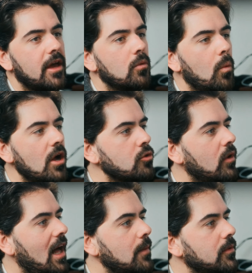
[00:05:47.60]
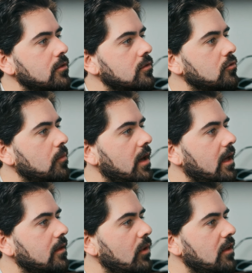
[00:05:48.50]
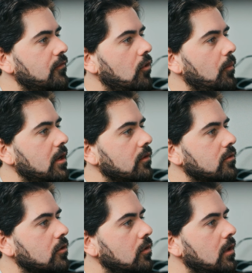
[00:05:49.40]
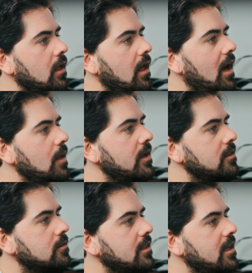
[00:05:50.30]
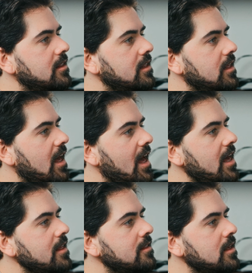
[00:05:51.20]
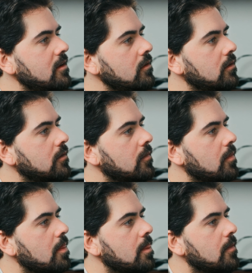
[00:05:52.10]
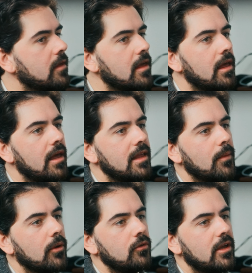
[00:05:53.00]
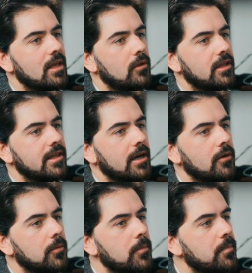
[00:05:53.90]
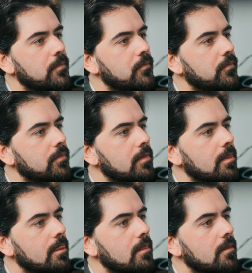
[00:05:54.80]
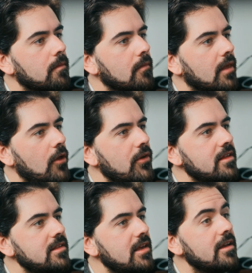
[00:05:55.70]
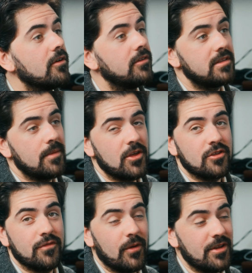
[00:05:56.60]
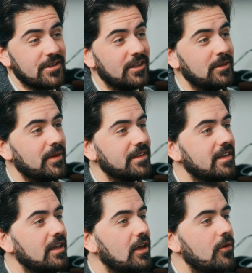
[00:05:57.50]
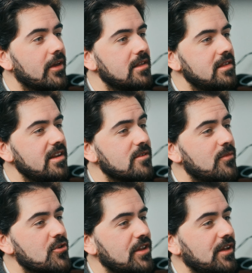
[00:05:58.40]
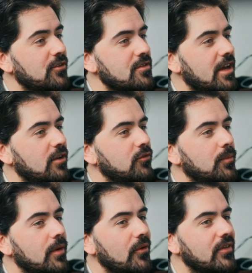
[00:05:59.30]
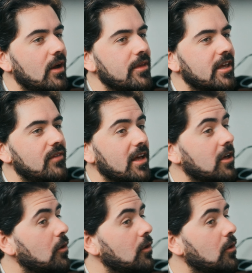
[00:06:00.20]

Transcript: and watch what happens to my waveform here. So I'm at 98 here, and I'm going to enable it now. And you can see here on this image is very subtle, but you can see, especially here on the side of the boat, how it kind of like